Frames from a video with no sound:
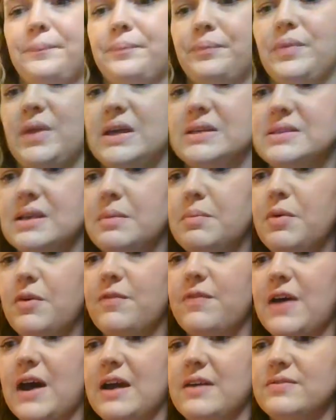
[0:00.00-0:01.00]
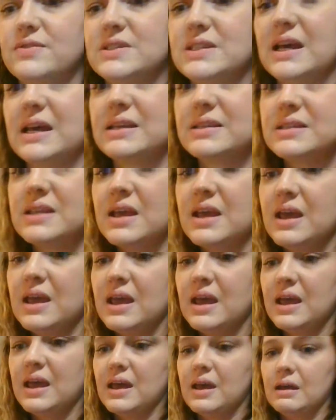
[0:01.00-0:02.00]
example 5 says,
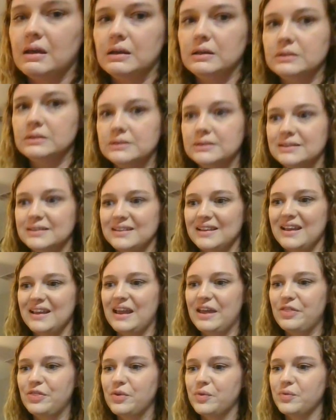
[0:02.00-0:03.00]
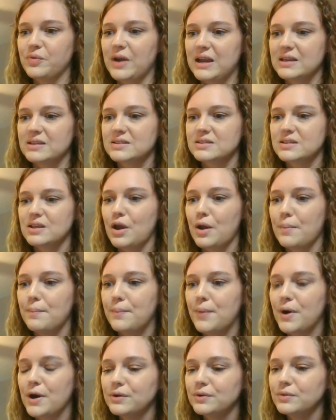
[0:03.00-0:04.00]
in the race,
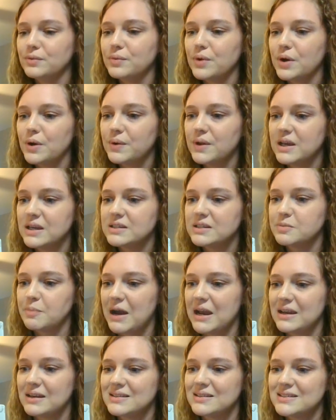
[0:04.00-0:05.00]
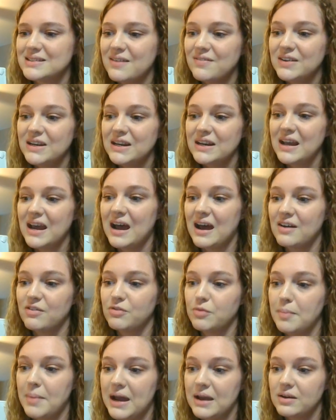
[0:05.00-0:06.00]
Martin rode his bike
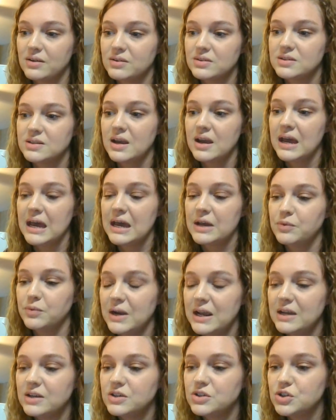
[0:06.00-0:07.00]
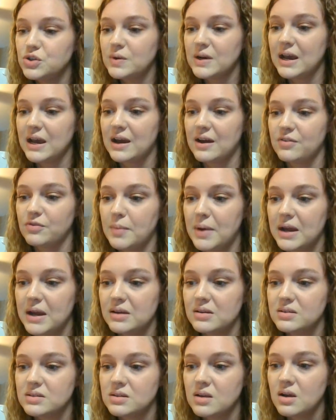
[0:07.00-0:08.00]
7.5 miles and ran 2.5
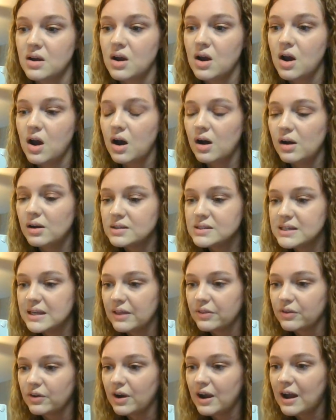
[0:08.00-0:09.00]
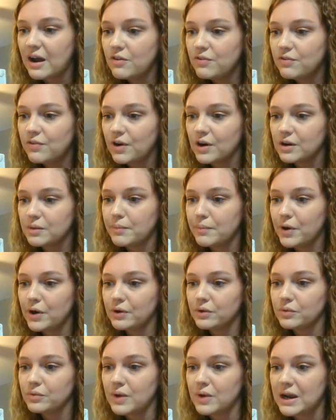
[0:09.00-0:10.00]
miles. Altogether, how far did
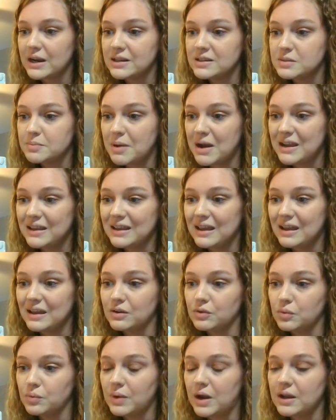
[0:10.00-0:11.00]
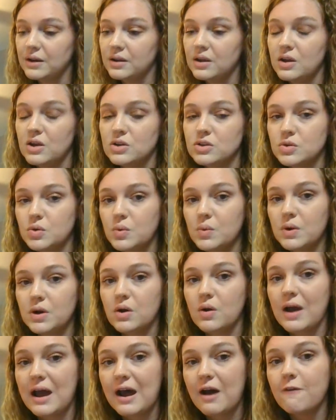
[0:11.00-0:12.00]
Martin ride his bike and run? So we want to
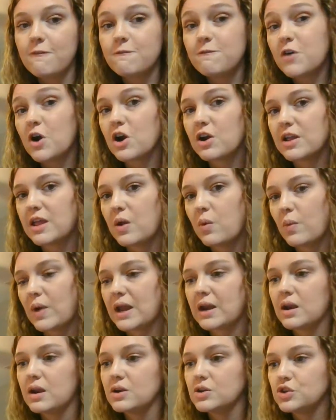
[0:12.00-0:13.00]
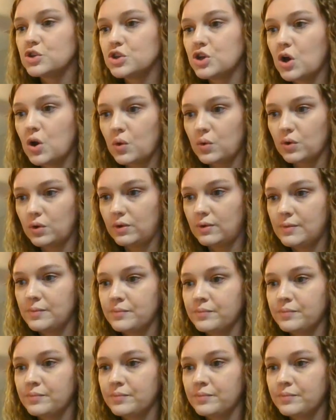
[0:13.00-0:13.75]
know how far he went total.